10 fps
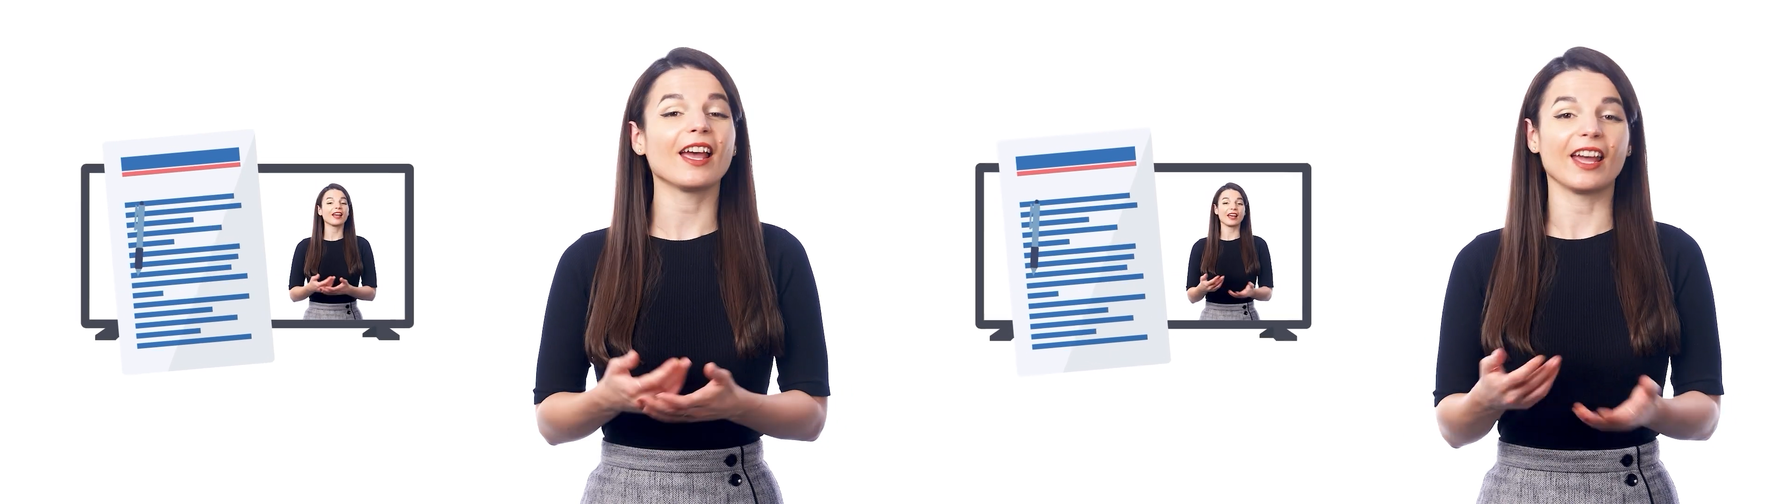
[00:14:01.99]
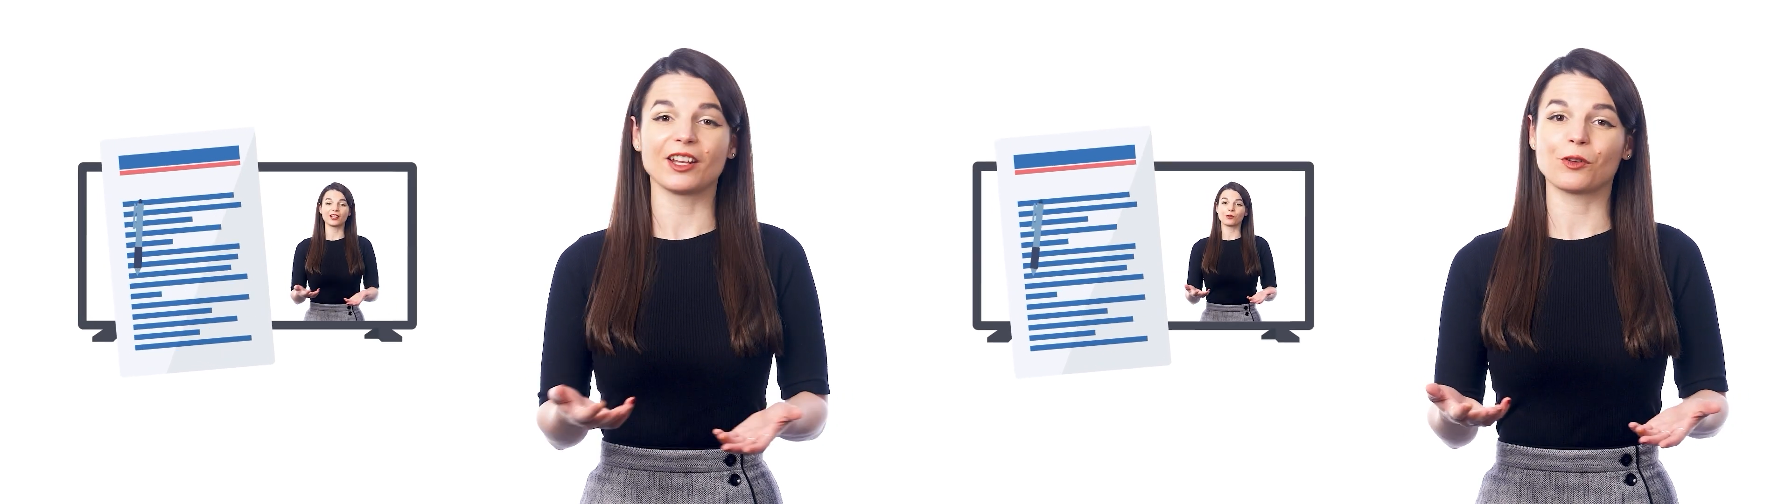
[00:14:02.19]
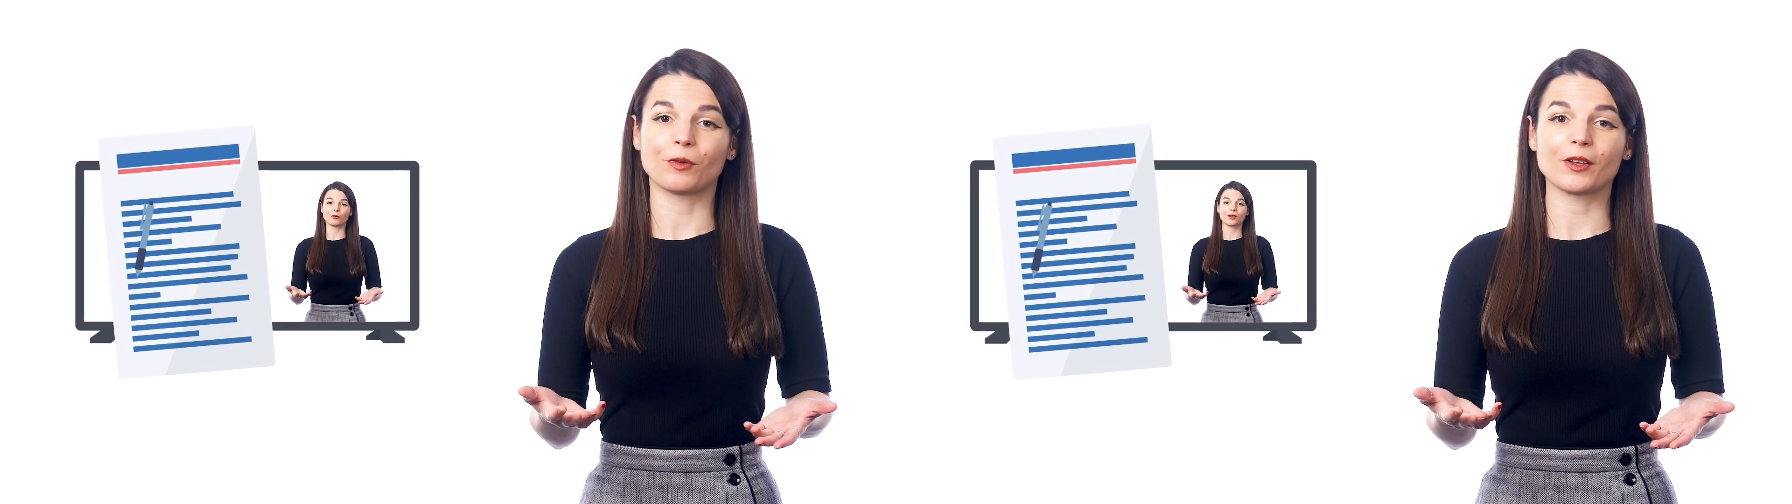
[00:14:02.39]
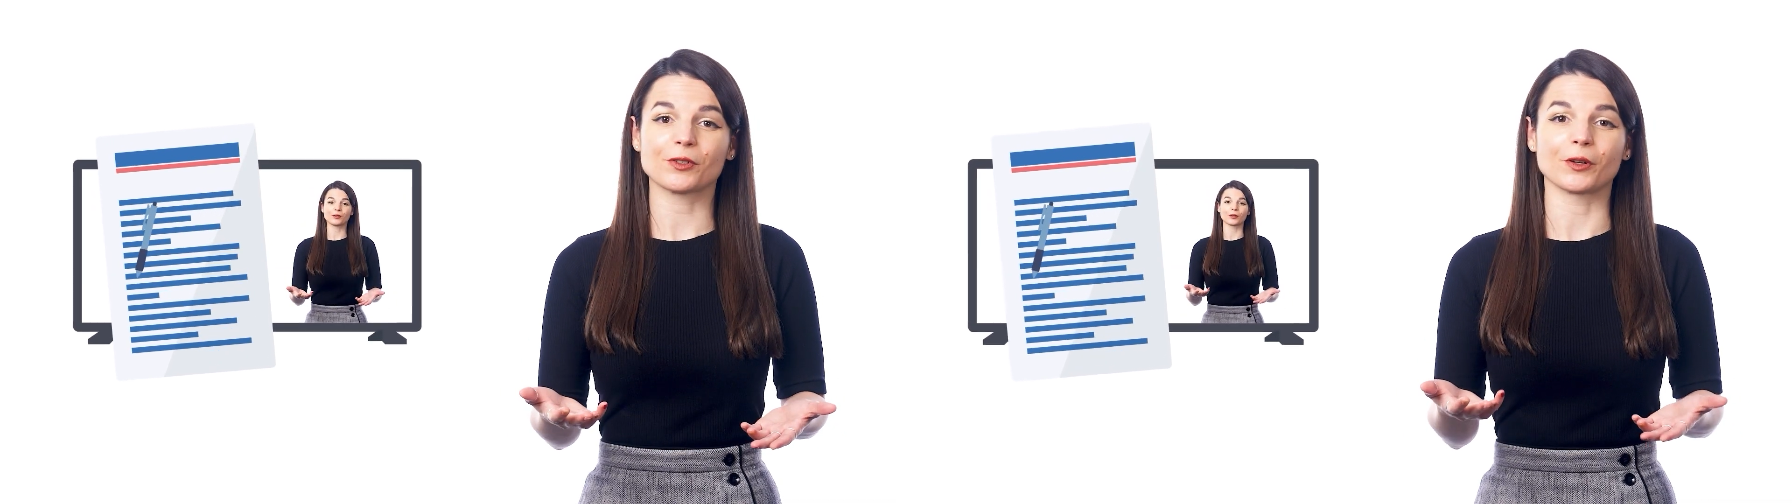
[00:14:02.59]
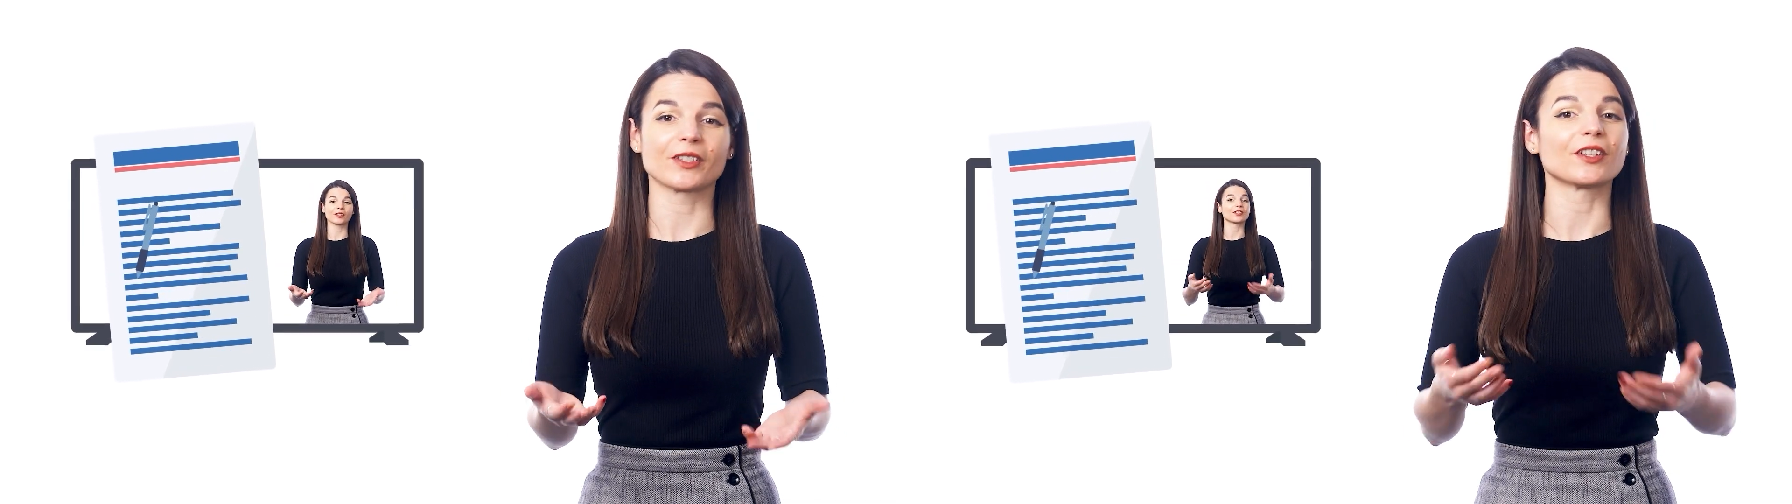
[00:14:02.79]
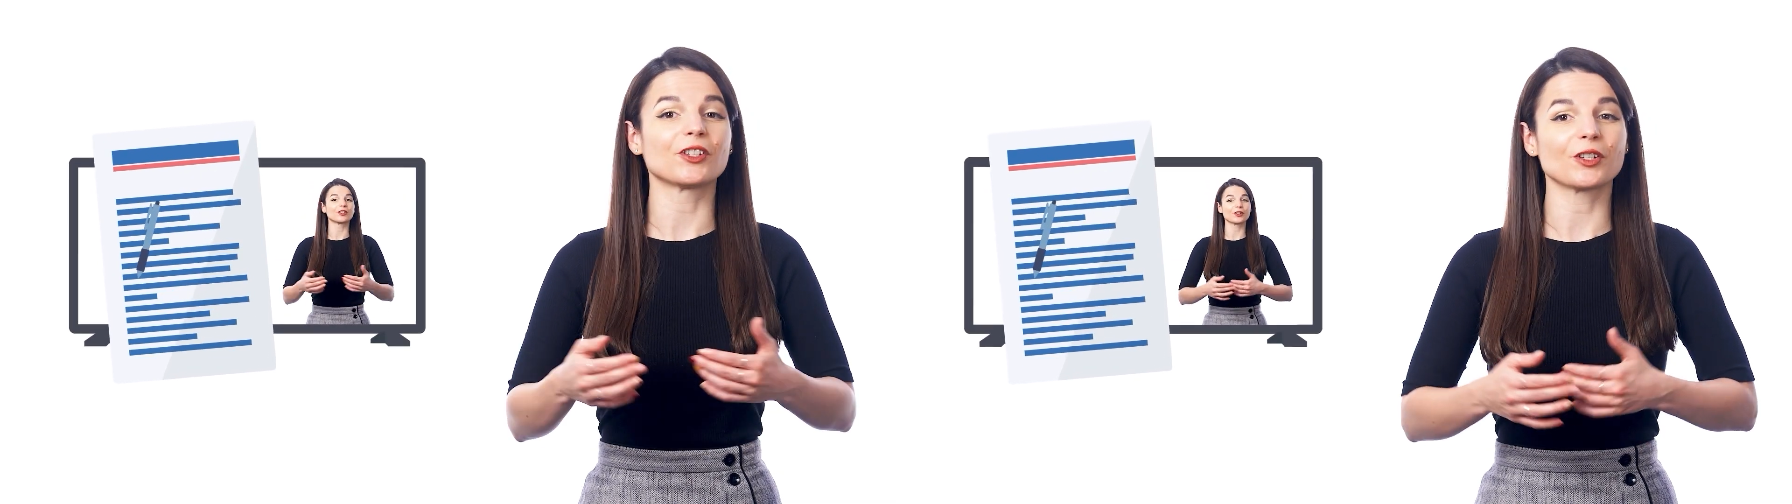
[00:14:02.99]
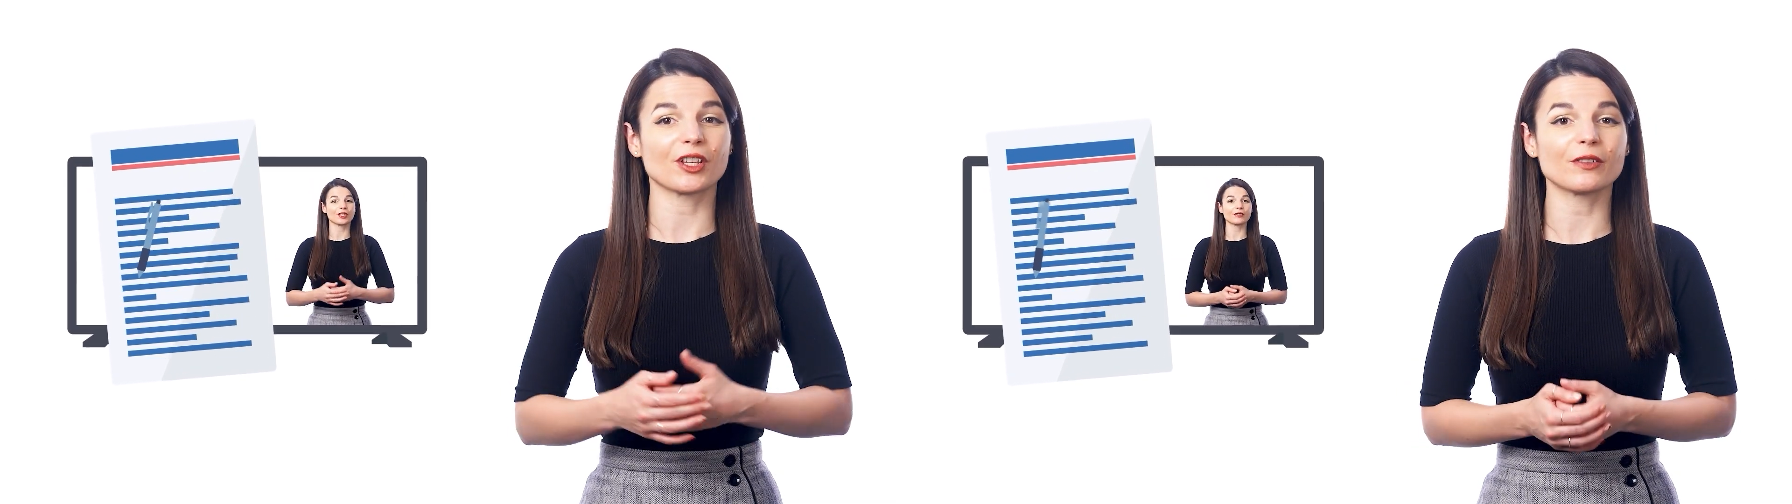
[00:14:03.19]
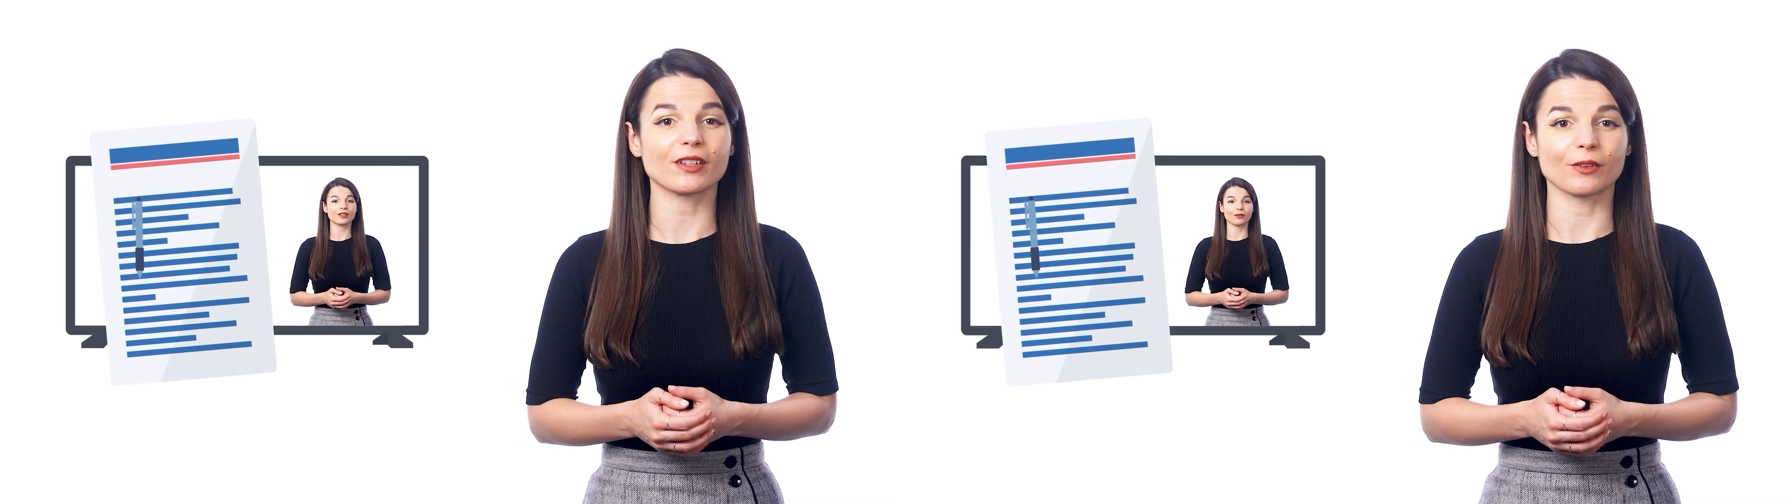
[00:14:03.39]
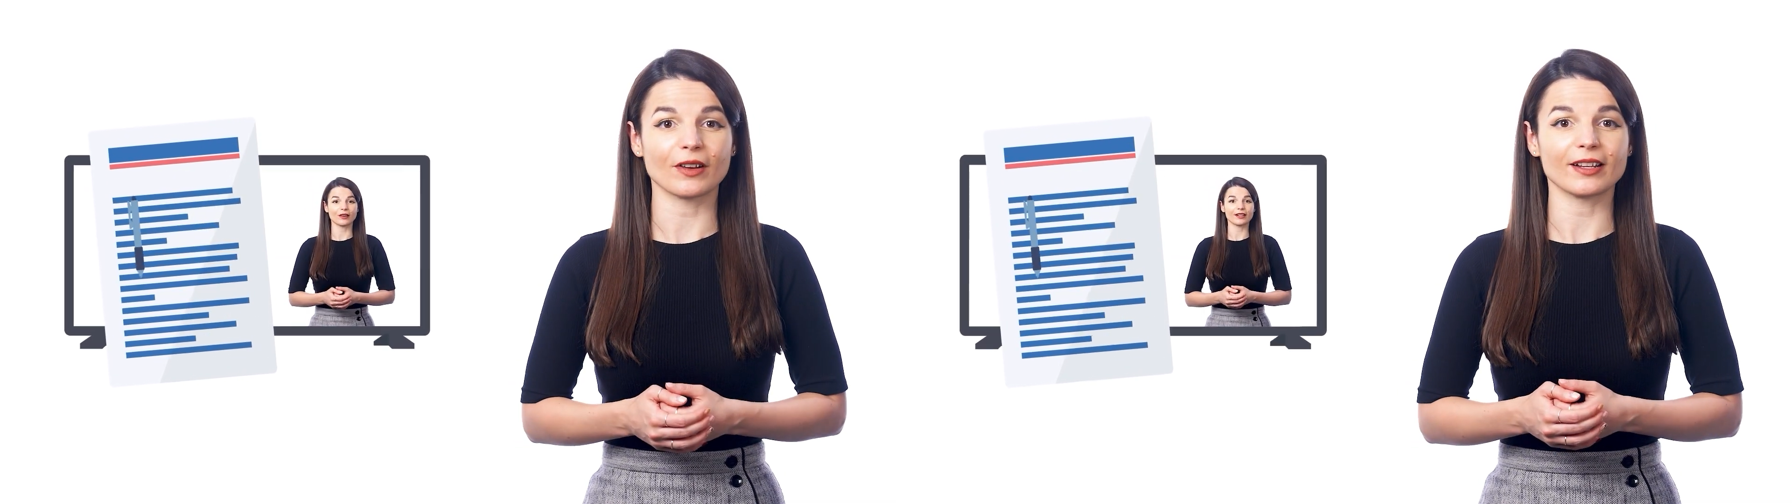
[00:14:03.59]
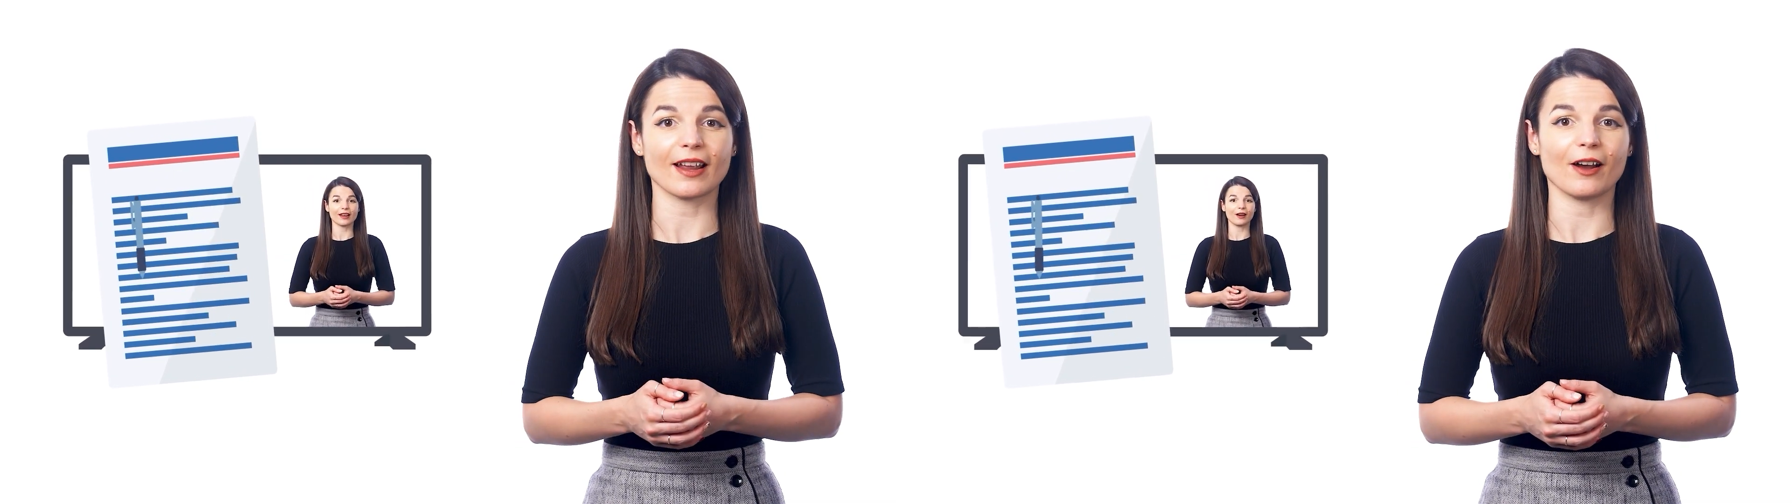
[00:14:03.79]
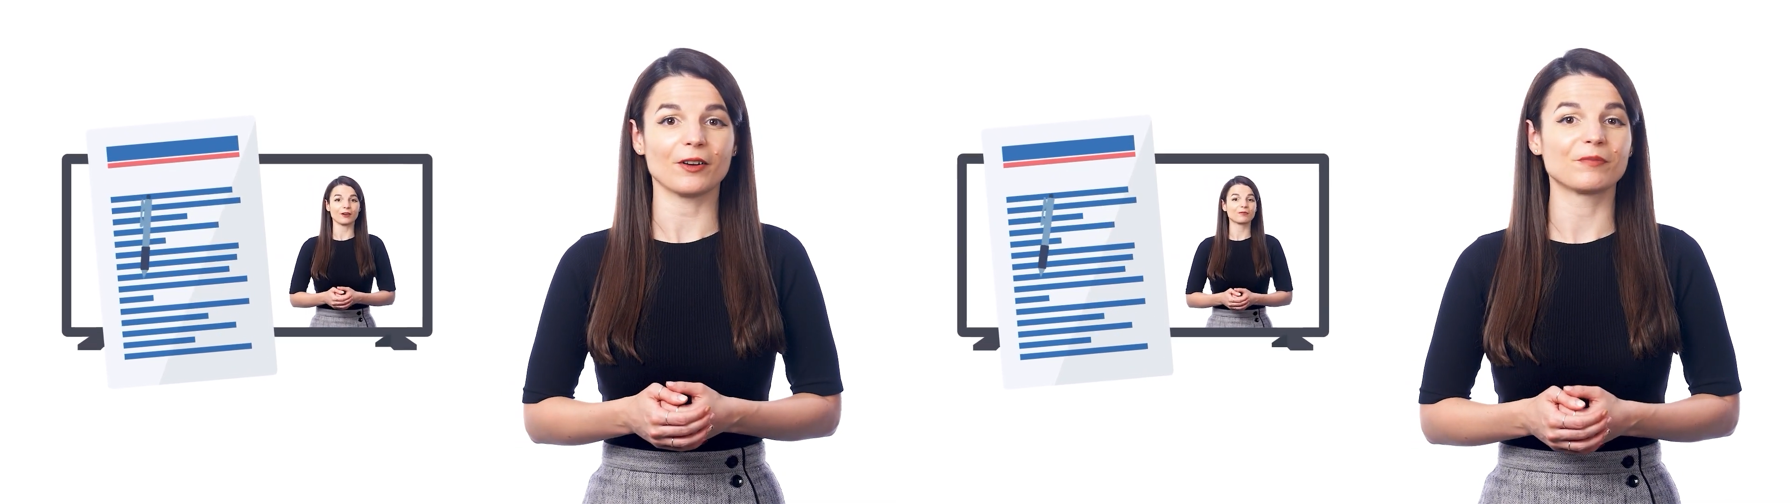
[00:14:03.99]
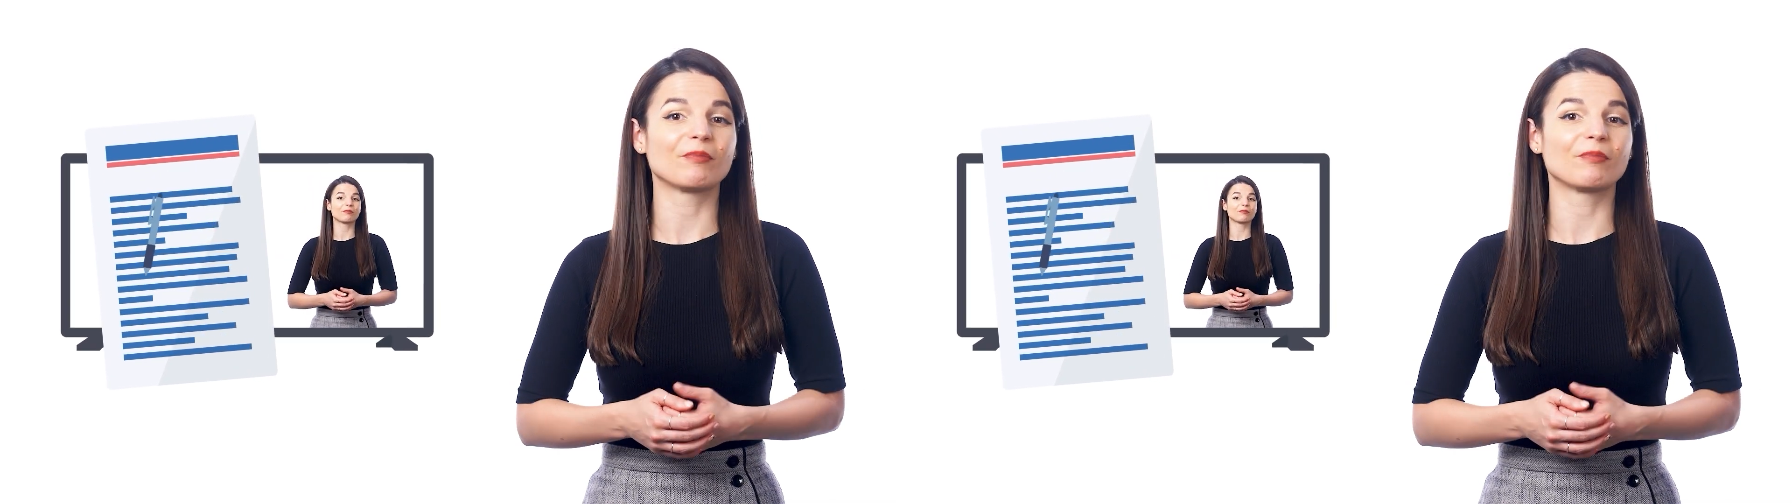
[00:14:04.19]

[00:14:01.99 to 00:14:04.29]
any resource that you're using right now